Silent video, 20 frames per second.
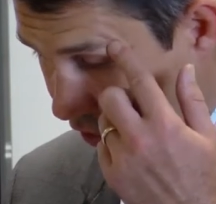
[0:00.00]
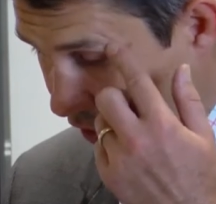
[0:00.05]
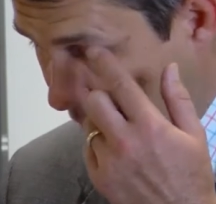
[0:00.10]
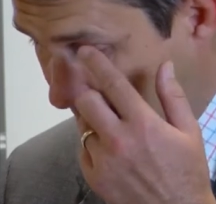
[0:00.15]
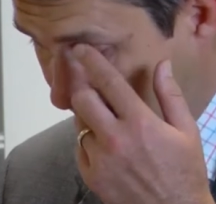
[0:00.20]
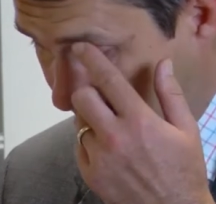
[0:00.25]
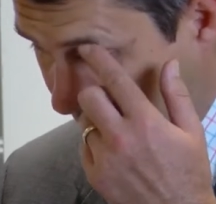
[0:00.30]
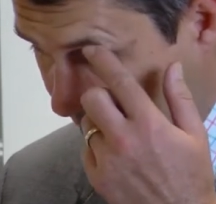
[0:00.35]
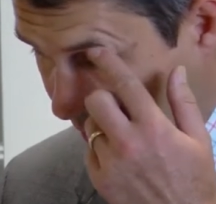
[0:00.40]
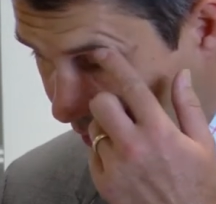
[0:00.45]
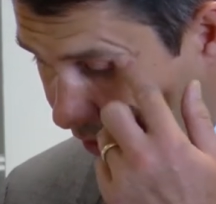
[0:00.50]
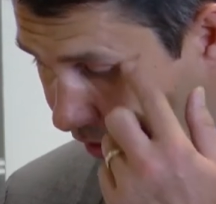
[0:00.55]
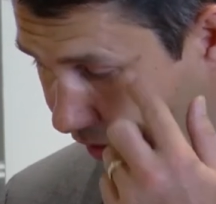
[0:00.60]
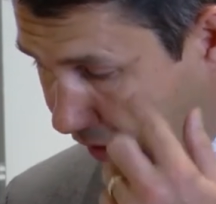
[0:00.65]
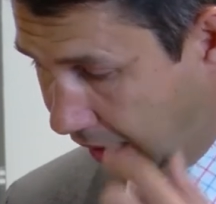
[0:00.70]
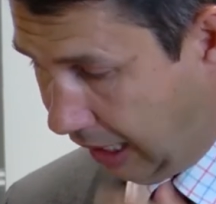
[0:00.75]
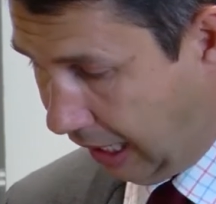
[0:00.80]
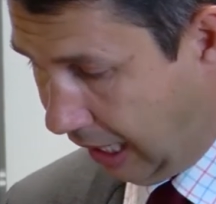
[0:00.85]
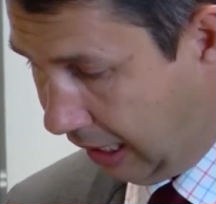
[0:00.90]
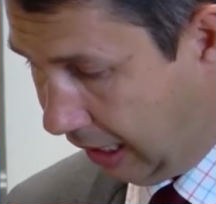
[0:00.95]
tribunals
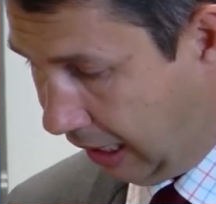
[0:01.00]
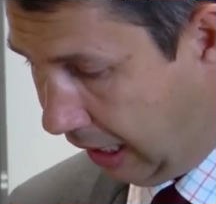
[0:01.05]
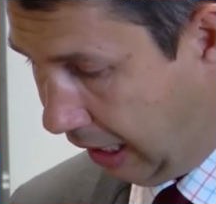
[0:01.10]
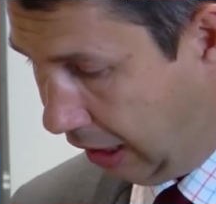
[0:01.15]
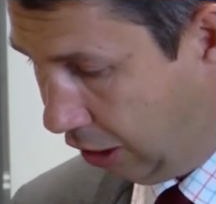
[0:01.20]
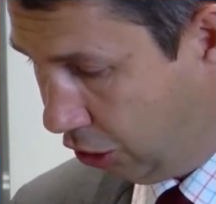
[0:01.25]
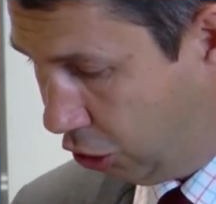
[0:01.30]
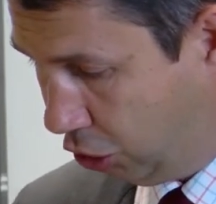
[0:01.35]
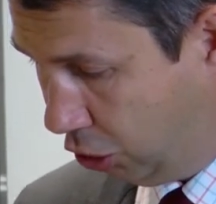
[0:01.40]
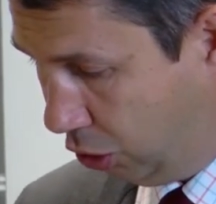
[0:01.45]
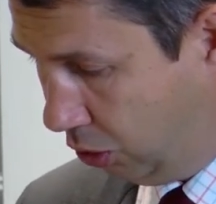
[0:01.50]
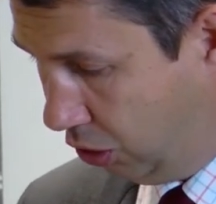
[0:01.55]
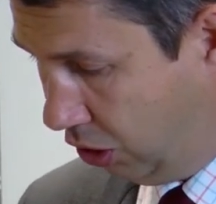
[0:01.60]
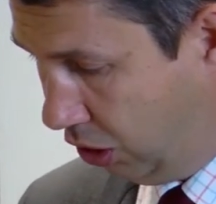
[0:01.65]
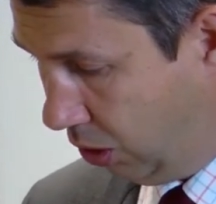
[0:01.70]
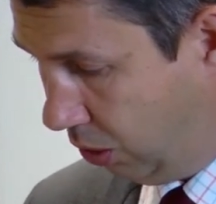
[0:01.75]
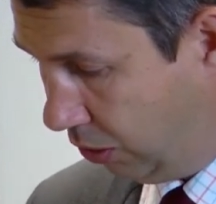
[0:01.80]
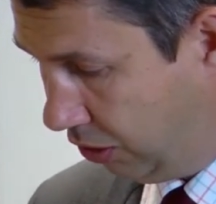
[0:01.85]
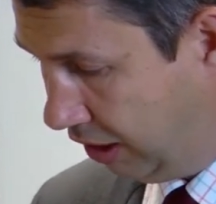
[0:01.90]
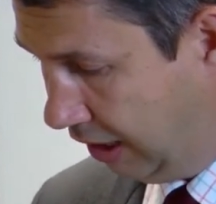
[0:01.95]
can and should
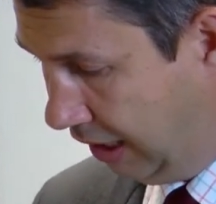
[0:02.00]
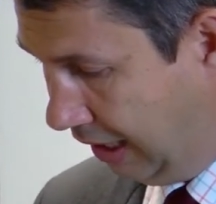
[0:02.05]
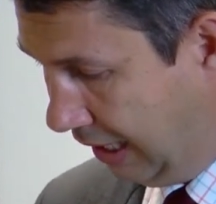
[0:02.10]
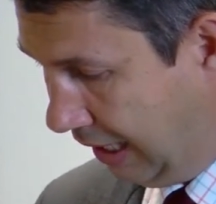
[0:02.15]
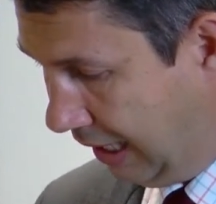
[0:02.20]
not